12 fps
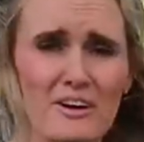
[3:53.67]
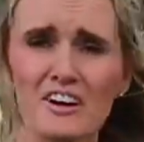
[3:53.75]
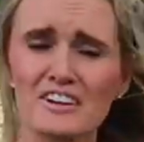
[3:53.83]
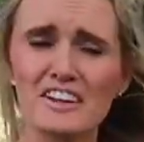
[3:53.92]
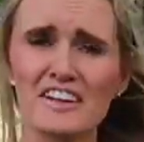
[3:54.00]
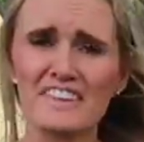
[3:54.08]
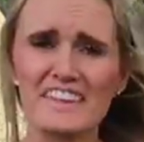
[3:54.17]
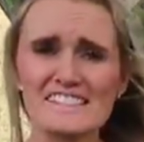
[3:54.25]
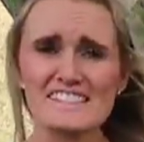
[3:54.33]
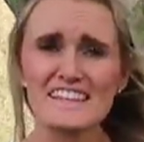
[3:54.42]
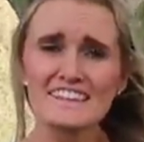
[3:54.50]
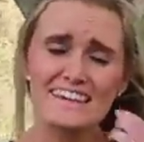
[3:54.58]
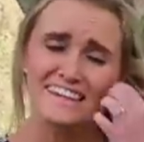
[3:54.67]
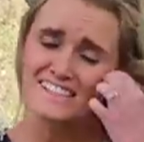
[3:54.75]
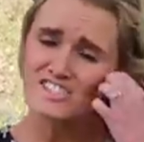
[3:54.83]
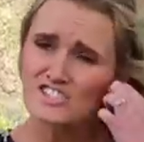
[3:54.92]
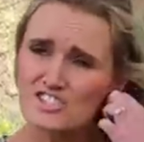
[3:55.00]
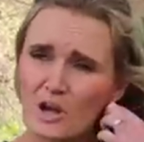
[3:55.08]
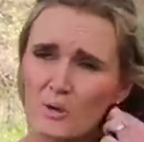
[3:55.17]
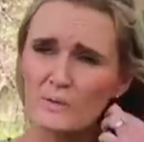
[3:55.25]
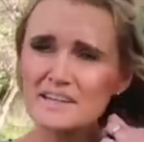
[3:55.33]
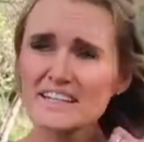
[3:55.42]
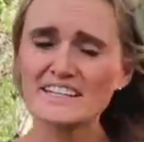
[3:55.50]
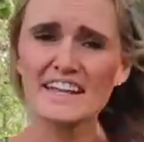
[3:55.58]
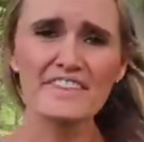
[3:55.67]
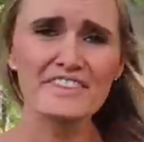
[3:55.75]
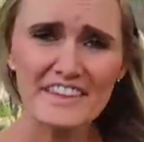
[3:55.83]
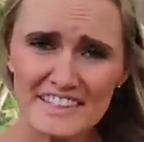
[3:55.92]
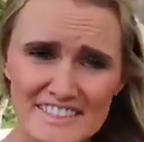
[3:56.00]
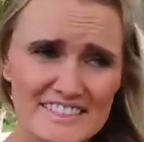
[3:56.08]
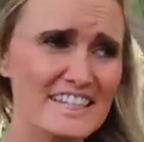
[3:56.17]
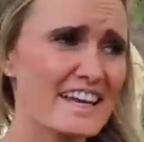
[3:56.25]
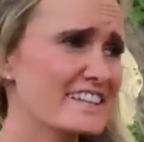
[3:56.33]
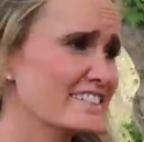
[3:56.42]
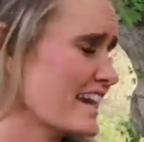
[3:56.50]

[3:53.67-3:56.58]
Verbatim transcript: hard on this, and it's so windy. Nothing is staying